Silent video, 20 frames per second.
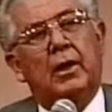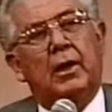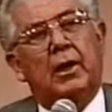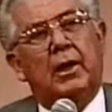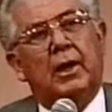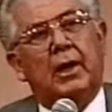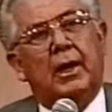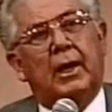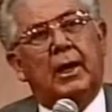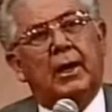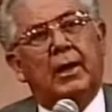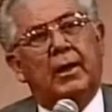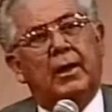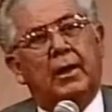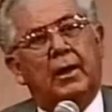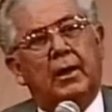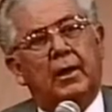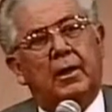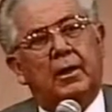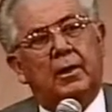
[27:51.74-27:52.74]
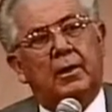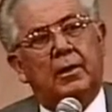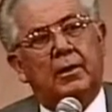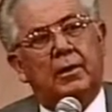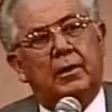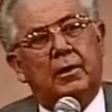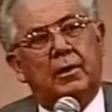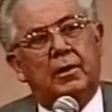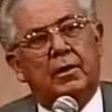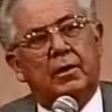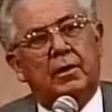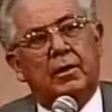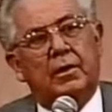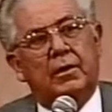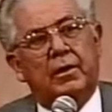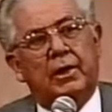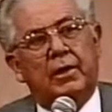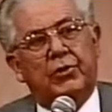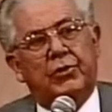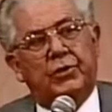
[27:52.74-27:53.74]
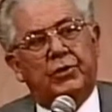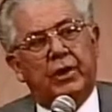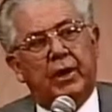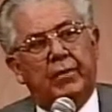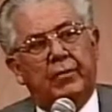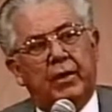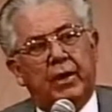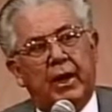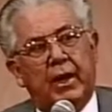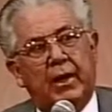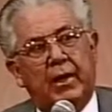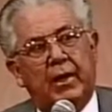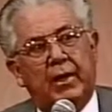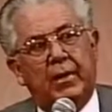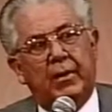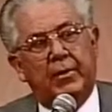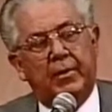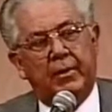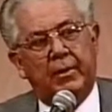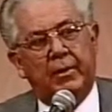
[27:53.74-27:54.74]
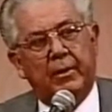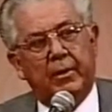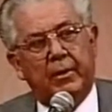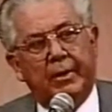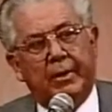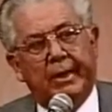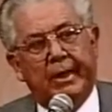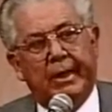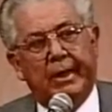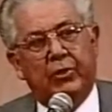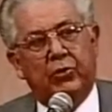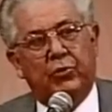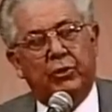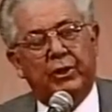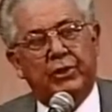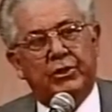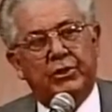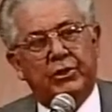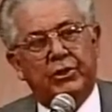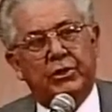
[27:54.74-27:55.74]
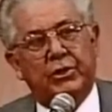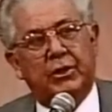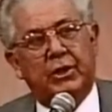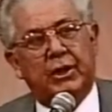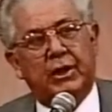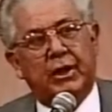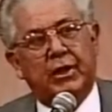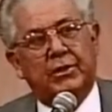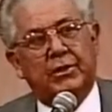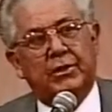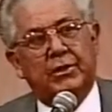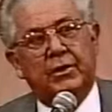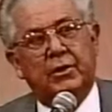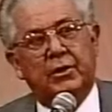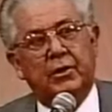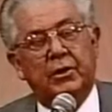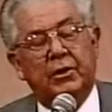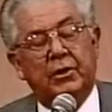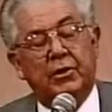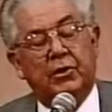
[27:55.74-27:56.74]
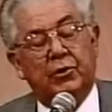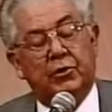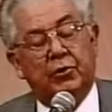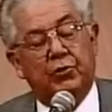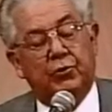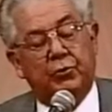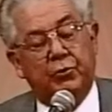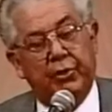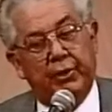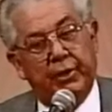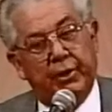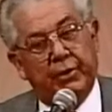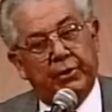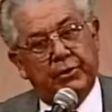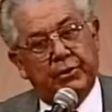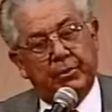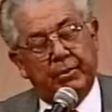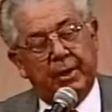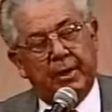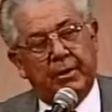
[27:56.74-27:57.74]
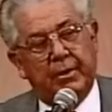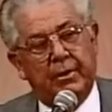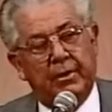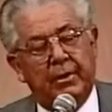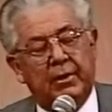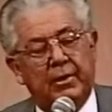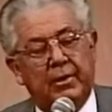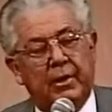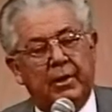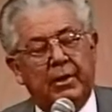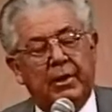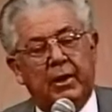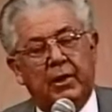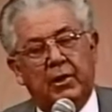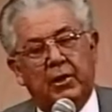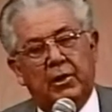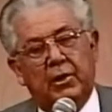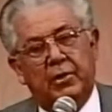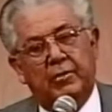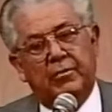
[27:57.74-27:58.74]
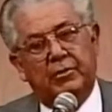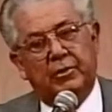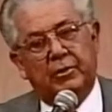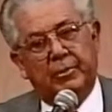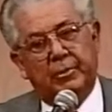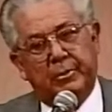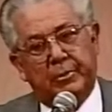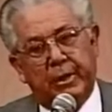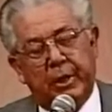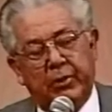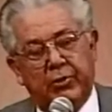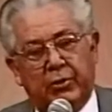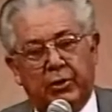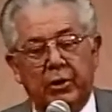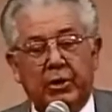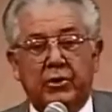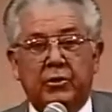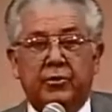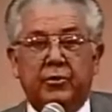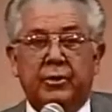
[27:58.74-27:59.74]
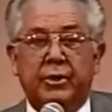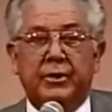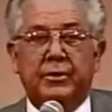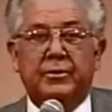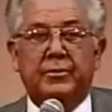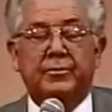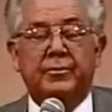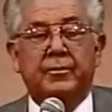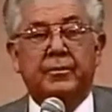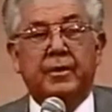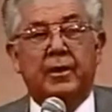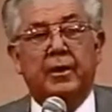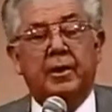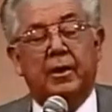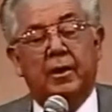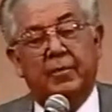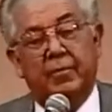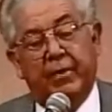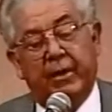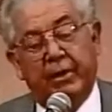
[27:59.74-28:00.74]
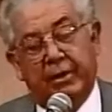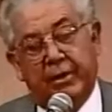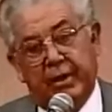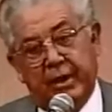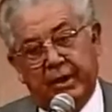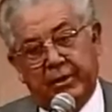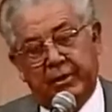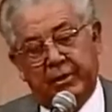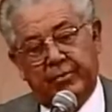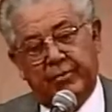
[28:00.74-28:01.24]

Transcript: And uh, teachers haven't had any increases in the last two or three years to mount anything. They're looking for a substantial increase. In fact, they're asking for